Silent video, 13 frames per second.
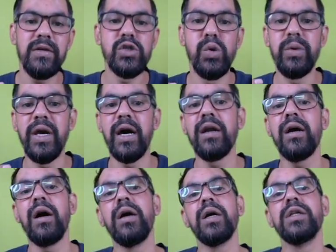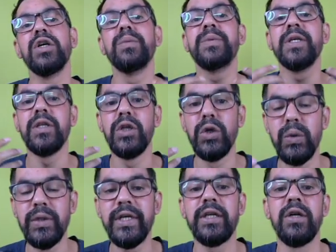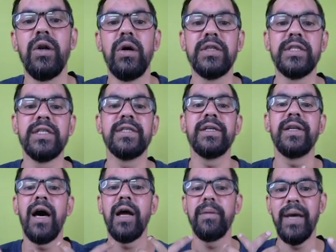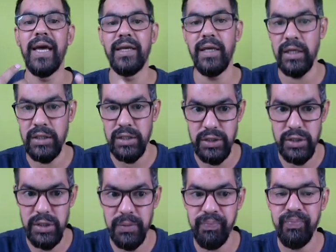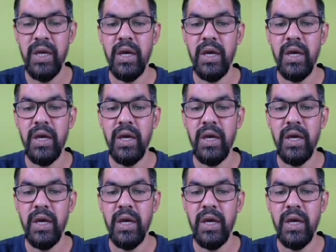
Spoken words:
So we are adopting new technologies in our banking system.